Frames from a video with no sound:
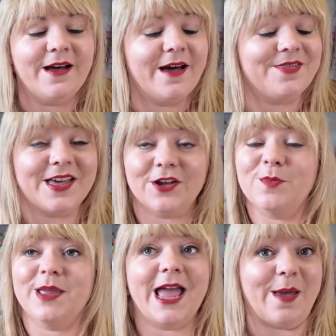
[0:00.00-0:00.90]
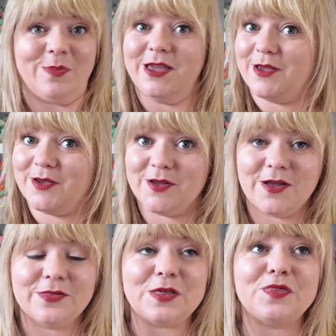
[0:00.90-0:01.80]
they're going to be epic.
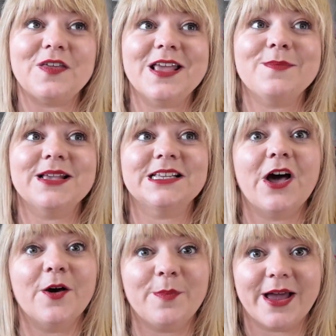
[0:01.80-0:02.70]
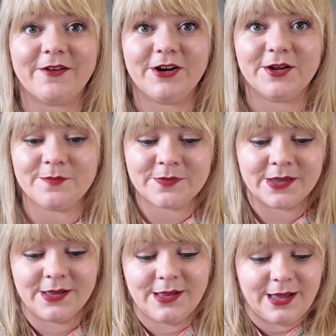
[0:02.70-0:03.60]
The theme is herbarium.
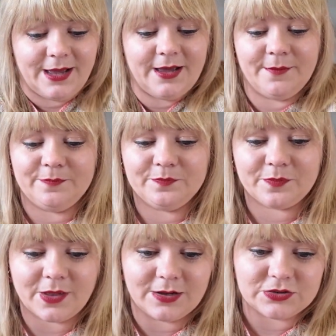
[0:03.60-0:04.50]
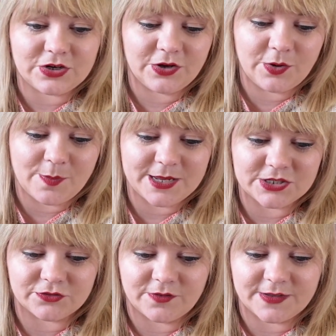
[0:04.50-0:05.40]
I'll show you a
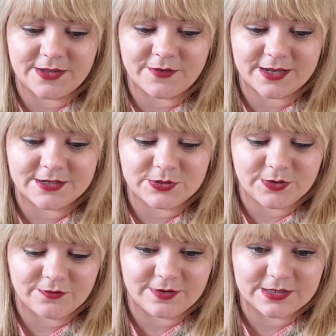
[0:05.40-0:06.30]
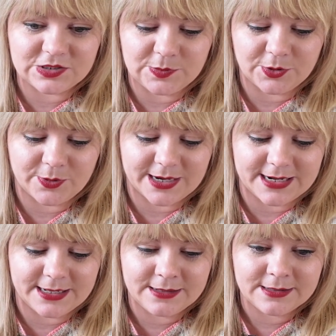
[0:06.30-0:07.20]
picture of it if I can do it super
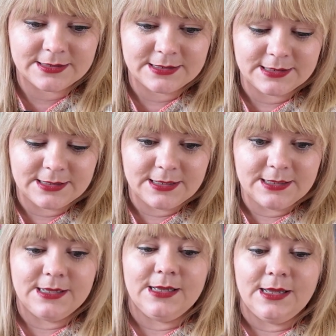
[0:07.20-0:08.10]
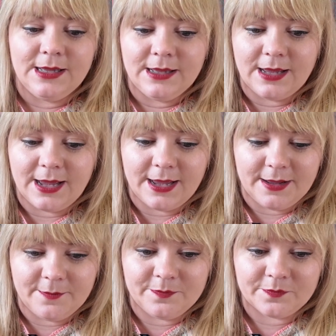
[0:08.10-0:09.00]
quickly.
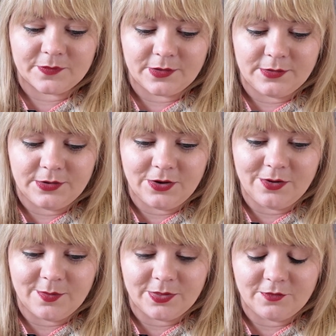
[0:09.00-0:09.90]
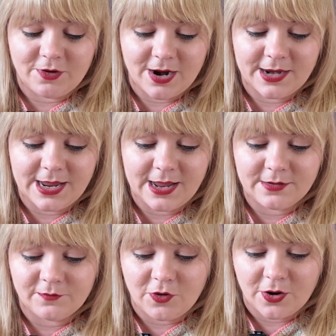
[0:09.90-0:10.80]
No, I'm on the
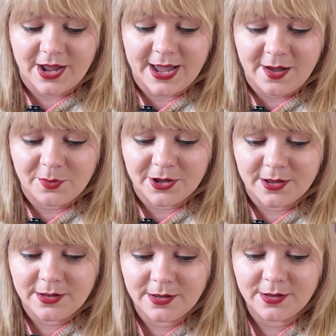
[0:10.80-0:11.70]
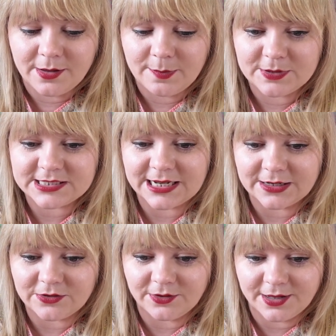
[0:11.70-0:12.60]
wrong app.
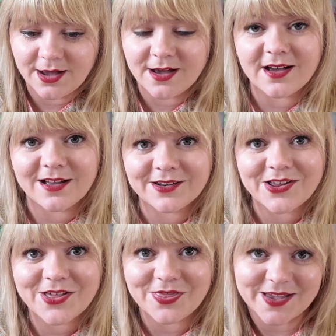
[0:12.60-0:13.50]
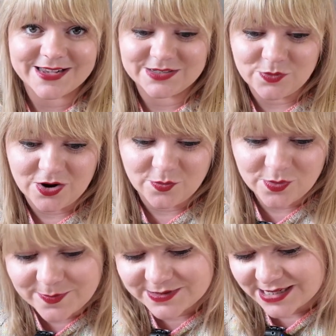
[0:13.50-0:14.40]
Botanical yarn. That is what our
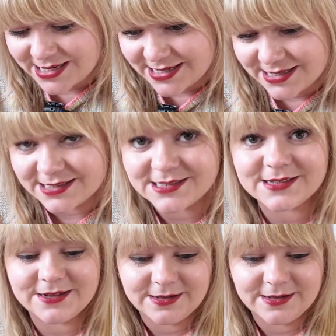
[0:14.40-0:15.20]
website is.